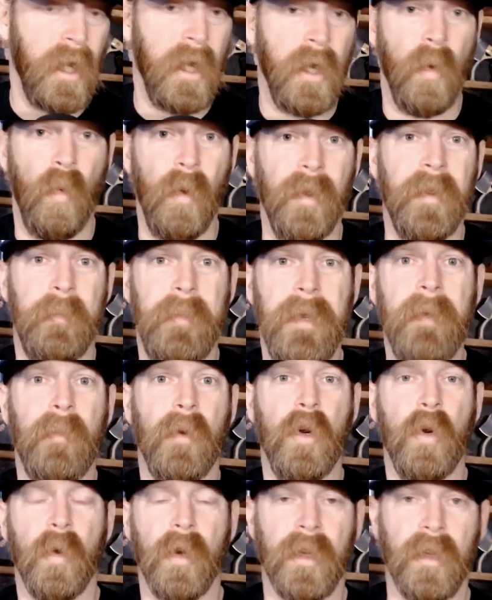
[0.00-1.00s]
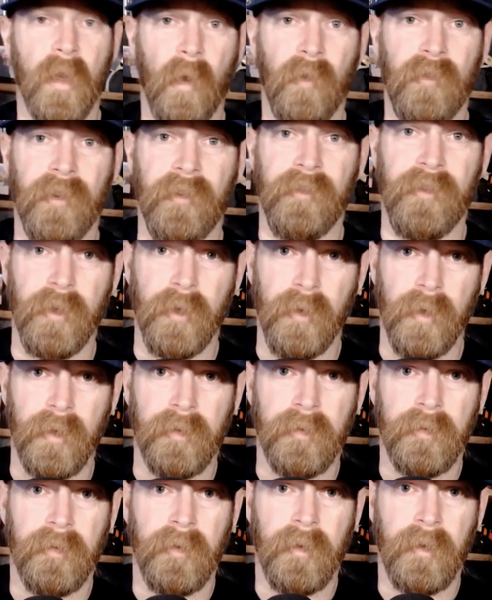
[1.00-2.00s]
with the people who are closest to
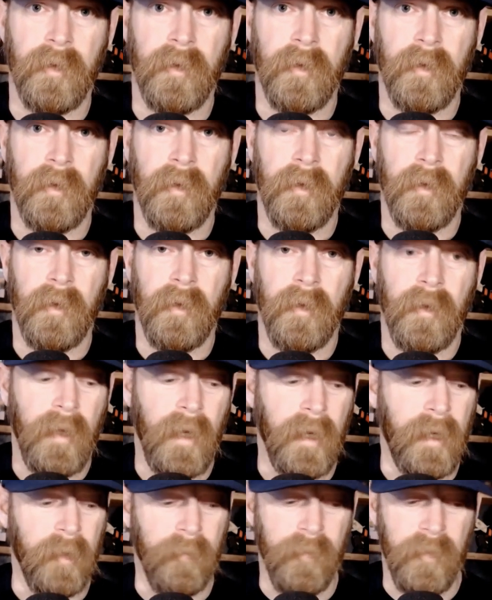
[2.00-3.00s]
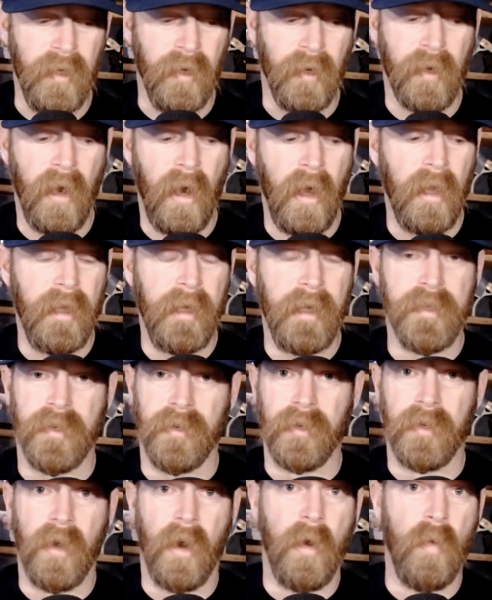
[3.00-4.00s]
you. That could be your colleagues
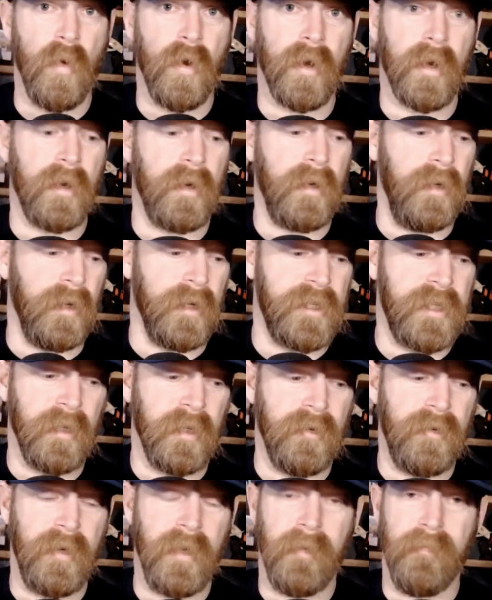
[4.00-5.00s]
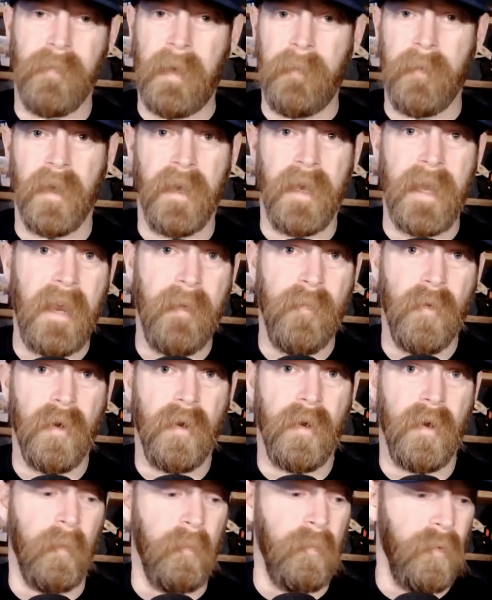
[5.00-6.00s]
or a coworker, your children, maybe a
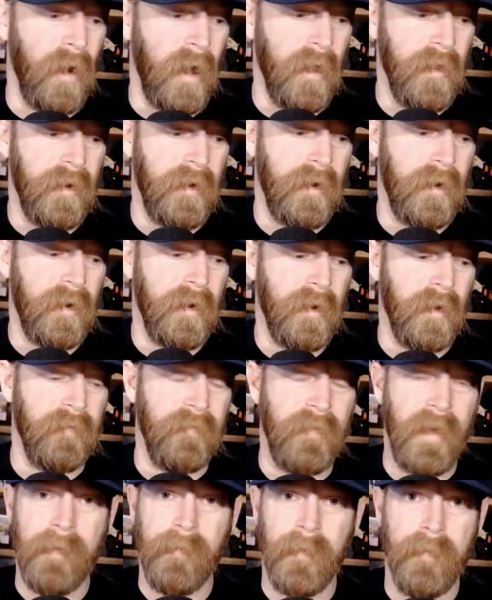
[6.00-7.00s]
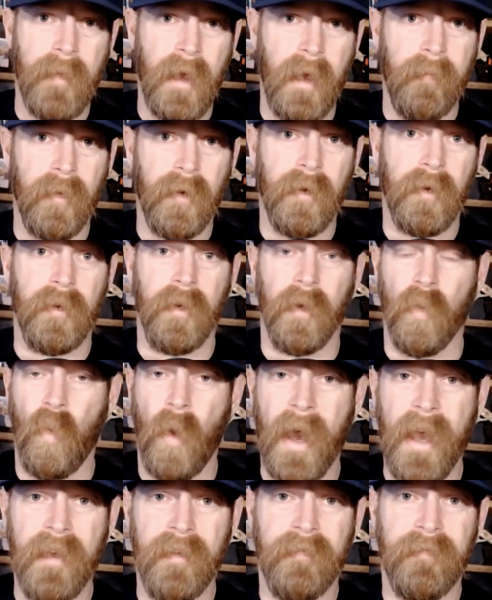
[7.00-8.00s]
neighbor, a brother, a family member, your
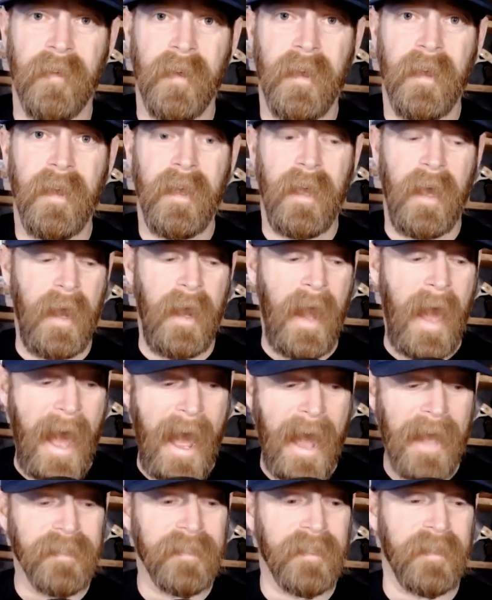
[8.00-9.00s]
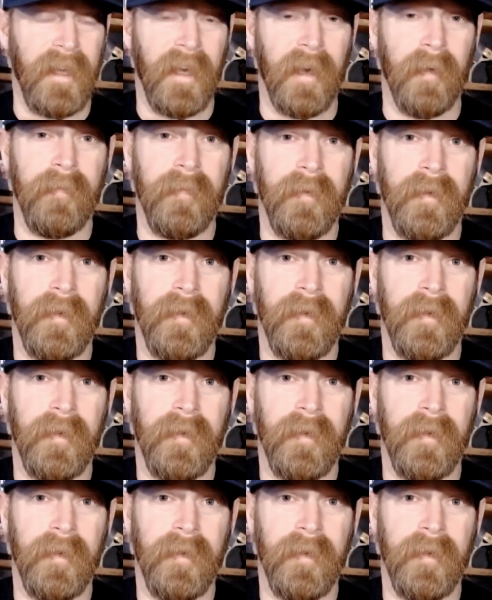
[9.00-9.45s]
wife, and ask them